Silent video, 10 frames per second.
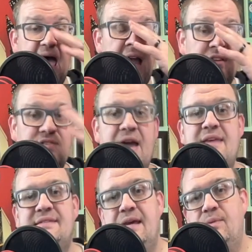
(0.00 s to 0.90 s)
How did you
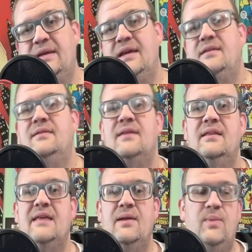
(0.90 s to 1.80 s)
guys think we did? Do you
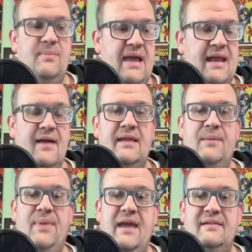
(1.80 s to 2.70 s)
think that we made out
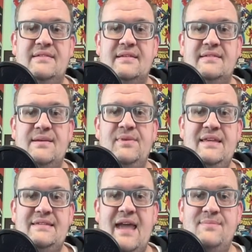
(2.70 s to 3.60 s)
like bandits on some of
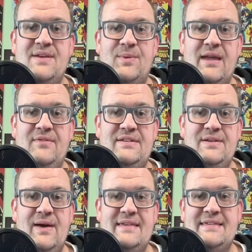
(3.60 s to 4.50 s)
these games that were given
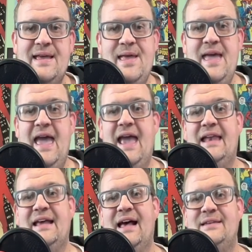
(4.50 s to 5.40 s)
to us?
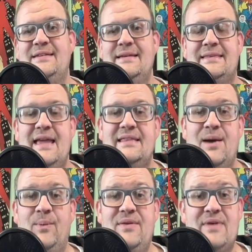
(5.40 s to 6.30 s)
And do you think
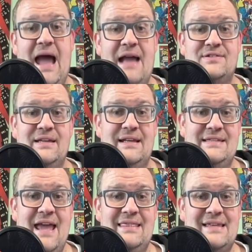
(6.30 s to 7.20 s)
that we were actually going
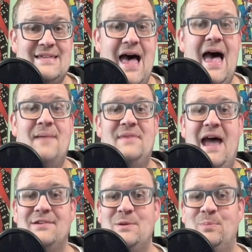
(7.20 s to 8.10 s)
to take the time to
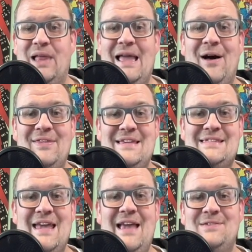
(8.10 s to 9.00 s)
actually play all
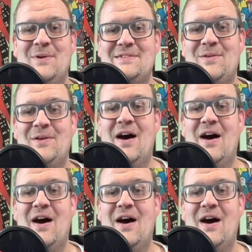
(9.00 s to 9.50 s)
these things? What's going